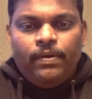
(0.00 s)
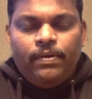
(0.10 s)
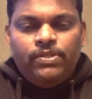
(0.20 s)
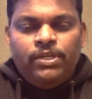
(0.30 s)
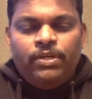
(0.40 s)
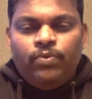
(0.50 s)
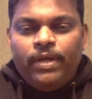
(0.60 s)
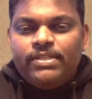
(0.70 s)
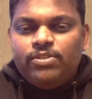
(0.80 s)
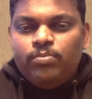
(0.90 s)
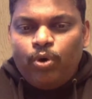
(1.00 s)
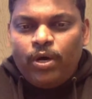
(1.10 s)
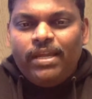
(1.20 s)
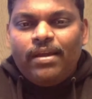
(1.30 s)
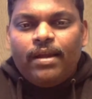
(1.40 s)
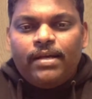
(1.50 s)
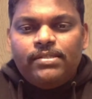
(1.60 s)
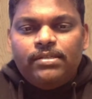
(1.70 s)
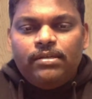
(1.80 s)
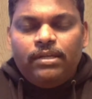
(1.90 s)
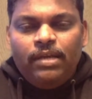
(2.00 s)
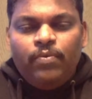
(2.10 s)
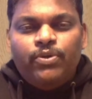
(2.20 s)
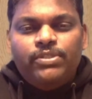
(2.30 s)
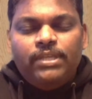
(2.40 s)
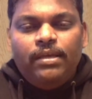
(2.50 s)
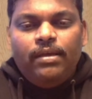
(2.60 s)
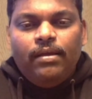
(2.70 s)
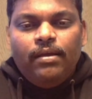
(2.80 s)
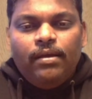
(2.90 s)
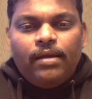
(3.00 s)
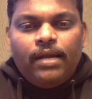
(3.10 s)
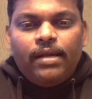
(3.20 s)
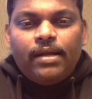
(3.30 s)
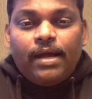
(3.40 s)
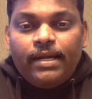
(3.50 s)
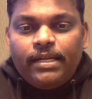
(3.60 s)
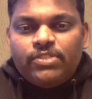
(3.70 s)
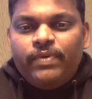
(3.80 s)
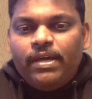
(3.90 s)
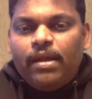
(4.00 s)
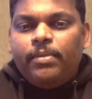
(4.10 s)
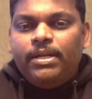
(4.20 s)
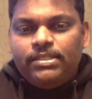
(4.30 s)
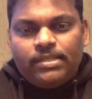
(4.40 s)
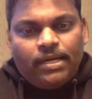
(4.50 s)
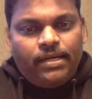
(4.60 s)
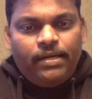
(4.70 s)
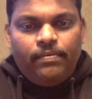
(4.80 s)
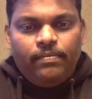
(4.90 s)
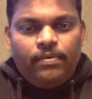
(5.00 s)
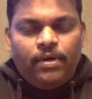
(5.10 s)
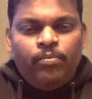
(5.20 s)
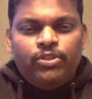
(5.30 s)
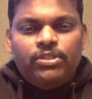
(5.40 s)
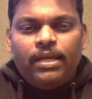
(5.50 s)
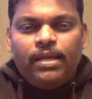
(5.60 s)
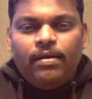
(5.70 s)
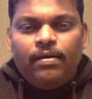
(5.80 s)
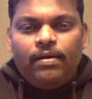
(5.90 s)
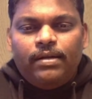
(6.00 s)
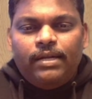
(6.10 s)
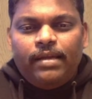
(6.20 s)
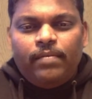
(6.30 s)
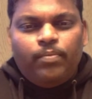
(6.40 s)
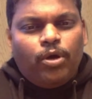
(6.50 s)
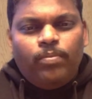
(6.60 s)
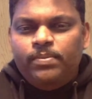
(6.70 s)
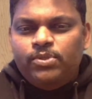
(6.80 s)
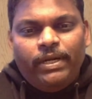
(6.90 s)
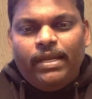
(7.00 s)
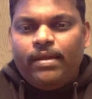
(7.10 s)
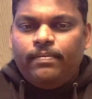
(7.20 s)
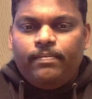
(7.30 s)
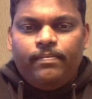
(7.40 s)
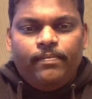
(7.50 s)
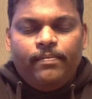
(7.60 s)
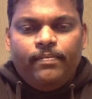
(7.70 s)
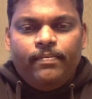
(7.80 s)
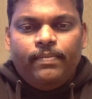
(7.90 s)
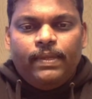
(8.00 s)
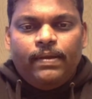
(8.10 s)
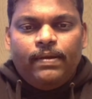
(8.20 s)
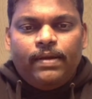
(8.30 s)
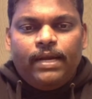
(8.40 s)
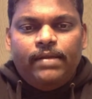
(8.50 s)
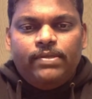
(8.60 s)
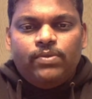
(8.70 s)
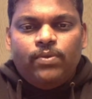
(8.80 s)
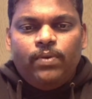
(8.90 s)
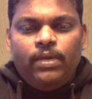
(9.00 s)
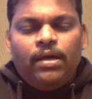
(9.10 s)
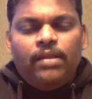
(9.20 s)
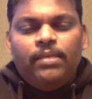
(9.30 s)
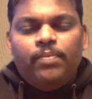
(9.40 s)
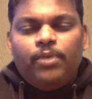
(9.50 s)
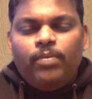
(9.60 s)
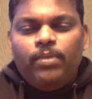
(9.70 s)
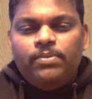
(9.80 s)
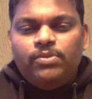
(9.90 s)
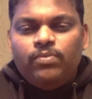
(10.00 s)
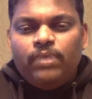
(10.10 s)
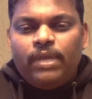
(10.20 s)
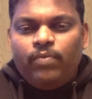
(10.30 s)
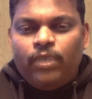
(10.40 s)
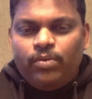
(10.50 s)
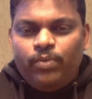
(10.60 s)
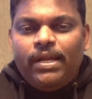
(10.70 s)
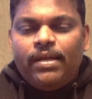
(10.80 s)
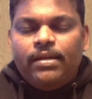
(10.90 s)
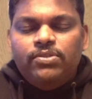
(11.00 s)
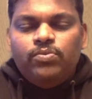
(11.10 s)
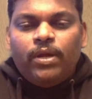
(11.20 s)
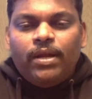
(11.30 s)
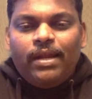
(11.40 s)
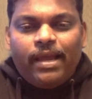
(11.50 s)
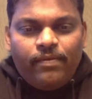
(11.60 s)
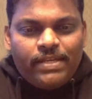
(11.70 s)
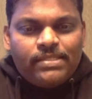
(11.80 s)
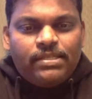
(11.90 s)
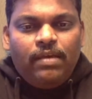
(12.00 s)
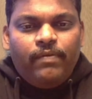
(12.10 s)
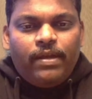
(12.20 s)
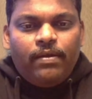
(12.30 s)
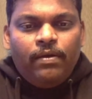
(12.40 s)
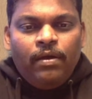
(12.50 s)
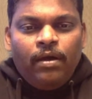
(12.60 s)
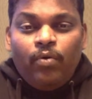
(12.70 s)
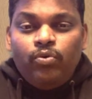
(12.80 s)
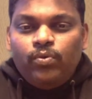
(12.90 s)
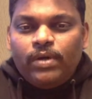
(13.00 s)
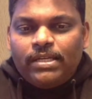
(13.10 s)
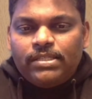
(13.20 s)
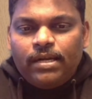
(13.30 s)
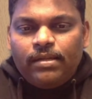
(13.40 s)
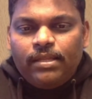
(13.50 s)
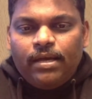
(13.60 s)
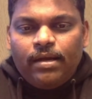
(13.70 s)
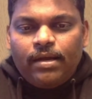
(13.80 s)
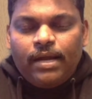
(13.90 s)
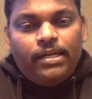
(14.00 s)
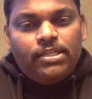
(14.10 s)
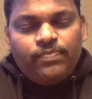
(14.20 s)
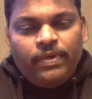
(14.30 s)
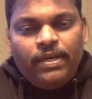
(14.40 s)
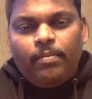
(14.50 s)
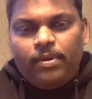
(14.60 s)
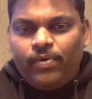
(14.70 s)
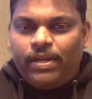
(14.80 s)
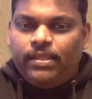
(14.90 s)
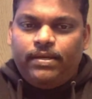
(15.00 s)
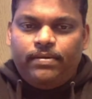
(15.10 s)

In today's morning class, TOC, right, context free grammar is started. Almost like 10 problems we done, right? So in all the problems, right, what we done is one language given, how to construct the context free grammar for that.